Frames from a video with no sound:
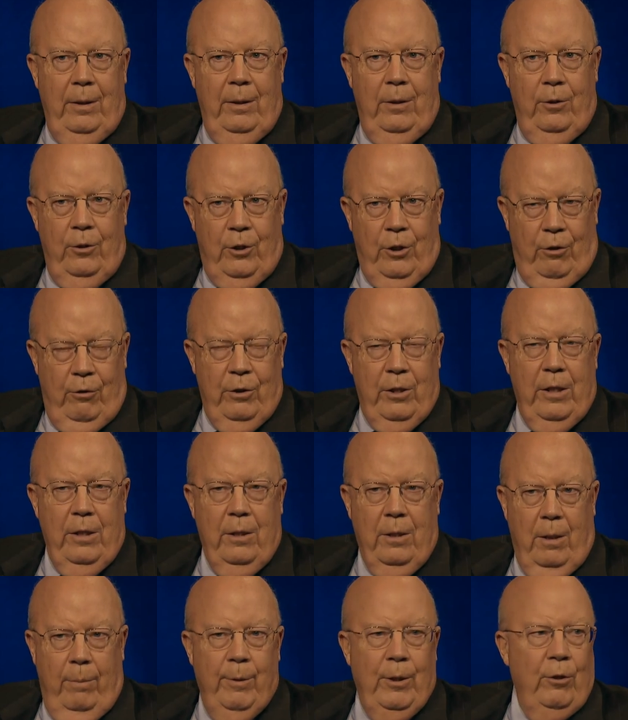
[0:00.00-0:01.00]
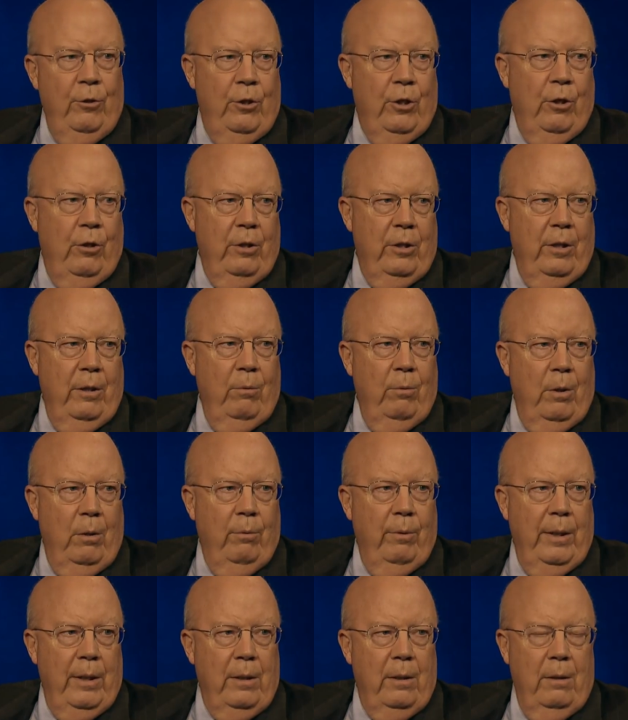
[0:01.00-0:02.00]
in New Jersey, Summit, New Jersey, where
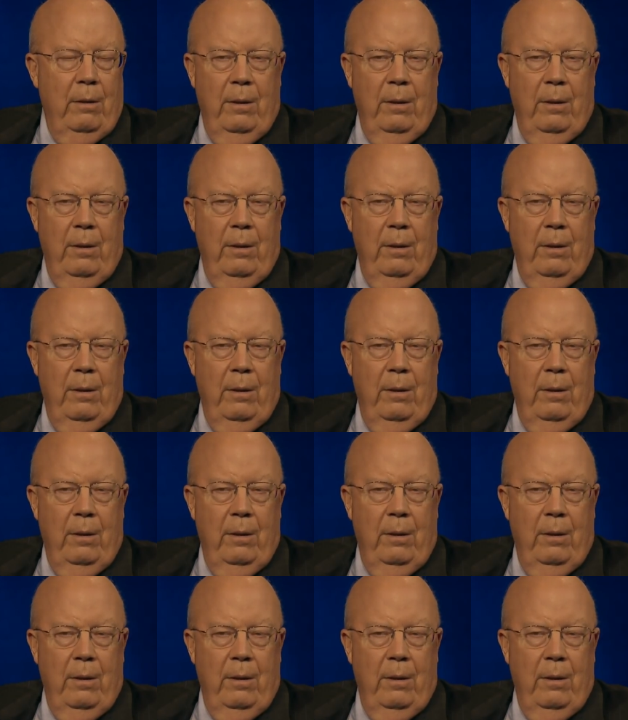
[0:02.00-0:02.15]
we had